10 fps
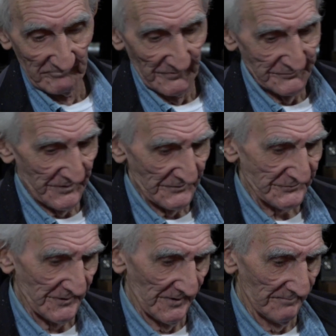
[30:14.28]
It's
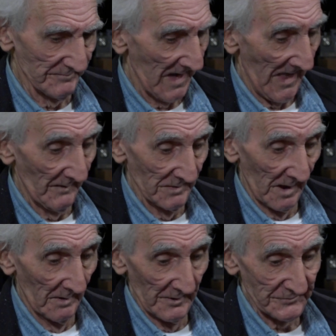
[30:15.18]
just, I don't
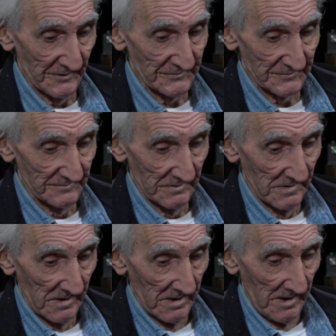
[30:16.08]
know, it's just
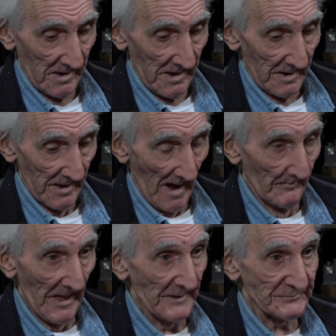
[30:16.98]
a
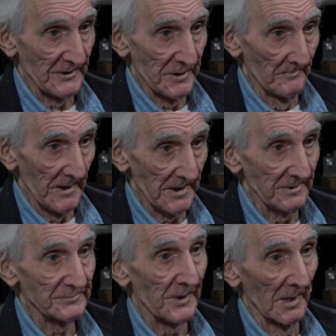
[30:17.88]
blessing to
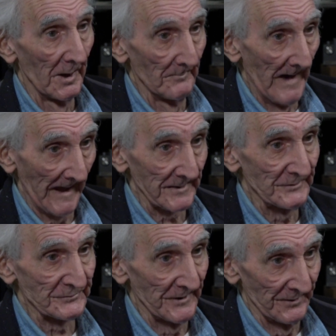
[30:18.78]
me to look back and
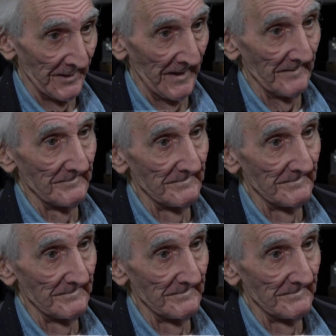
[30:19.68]
see that.